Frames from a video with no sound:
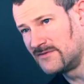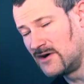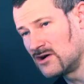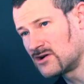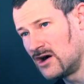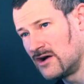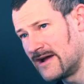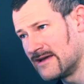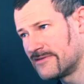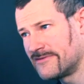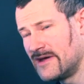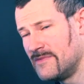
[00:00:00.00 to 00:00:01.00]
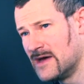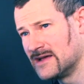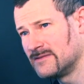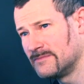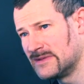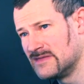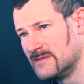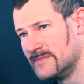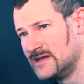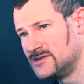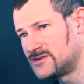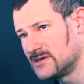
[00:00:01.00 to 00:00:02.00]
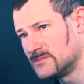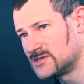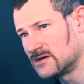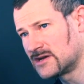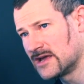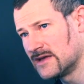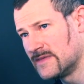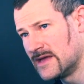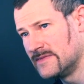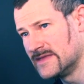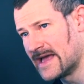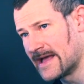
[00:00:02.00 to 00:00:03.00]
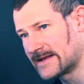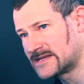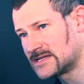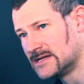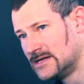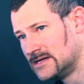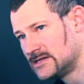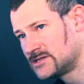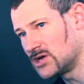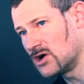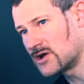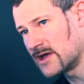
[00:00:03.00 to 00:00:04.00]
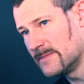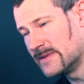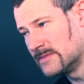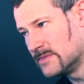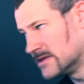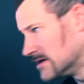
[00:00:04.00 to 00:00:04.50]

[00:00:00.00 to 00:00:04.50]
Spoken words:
4-core 8-thread, that being the mainstream socket, and then the X socket being